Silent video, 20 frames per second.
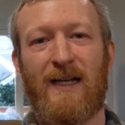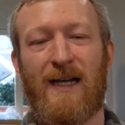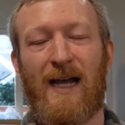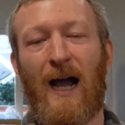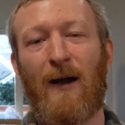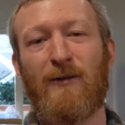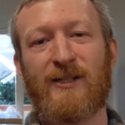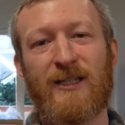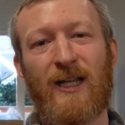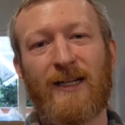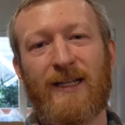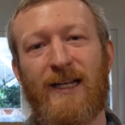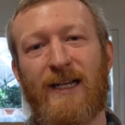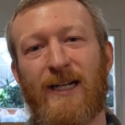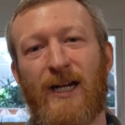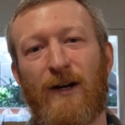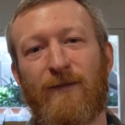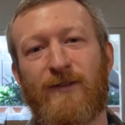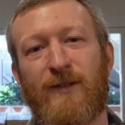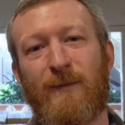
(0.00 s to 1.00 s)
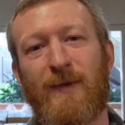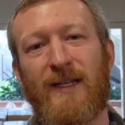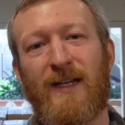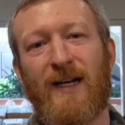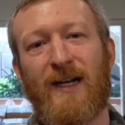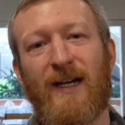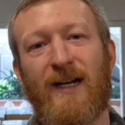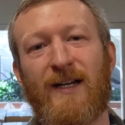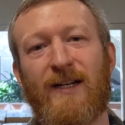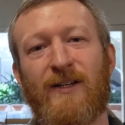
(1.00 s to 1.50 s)
I was lucky enough to
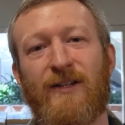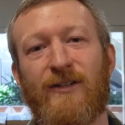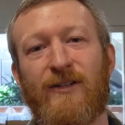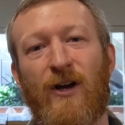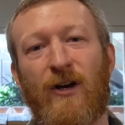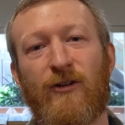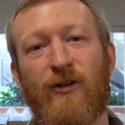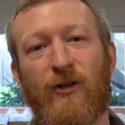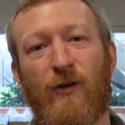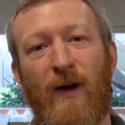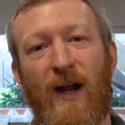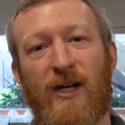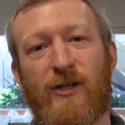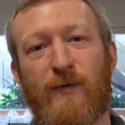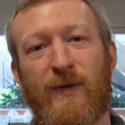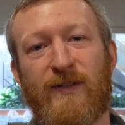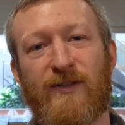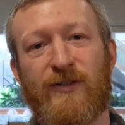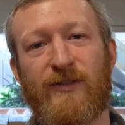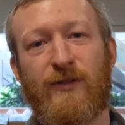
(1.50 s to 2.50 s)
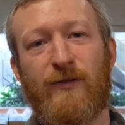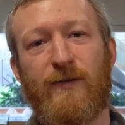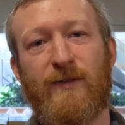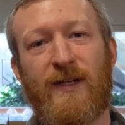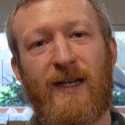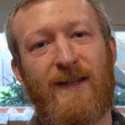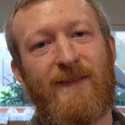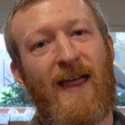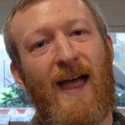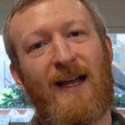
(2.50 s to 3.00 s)
be an undergraduate
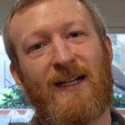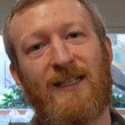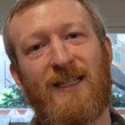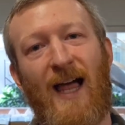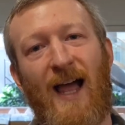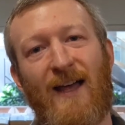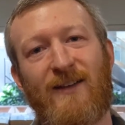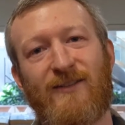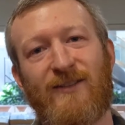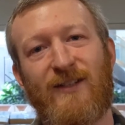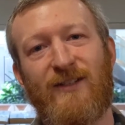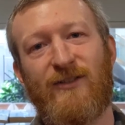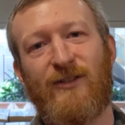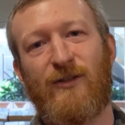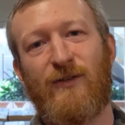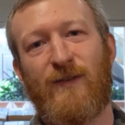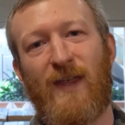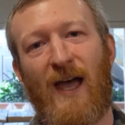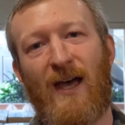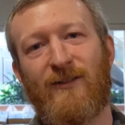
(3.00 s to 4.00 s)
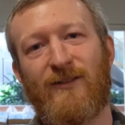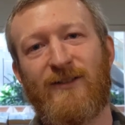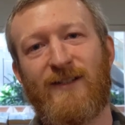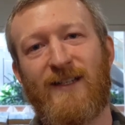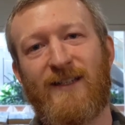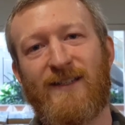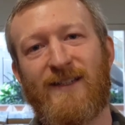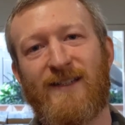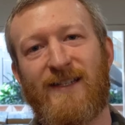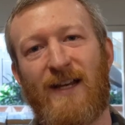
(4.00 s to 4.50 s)
student in that class in
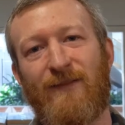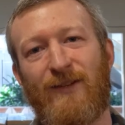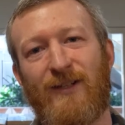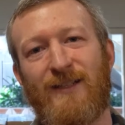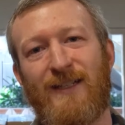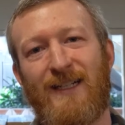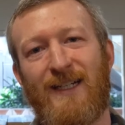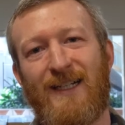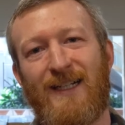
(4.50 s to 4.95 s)
2007.